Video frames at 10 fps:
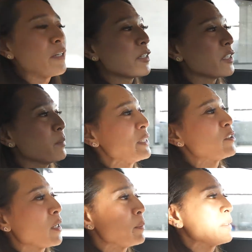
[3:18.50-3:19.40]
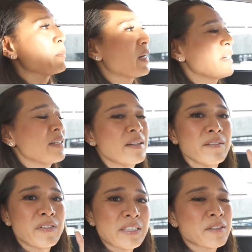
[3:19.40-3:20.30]
are going to be dropping by
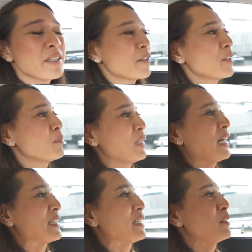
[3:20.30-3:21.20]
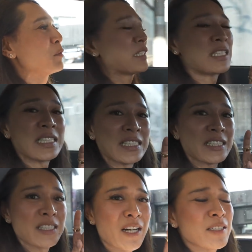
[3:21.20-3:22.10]
Victoria Court Malate, which is
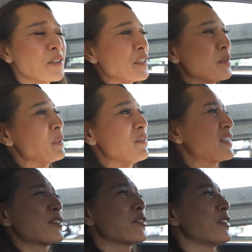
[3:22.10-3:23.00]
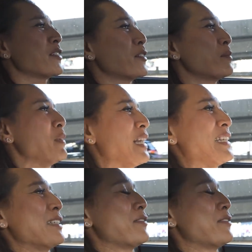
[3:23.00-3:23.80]
not going to be Victoria Court Malate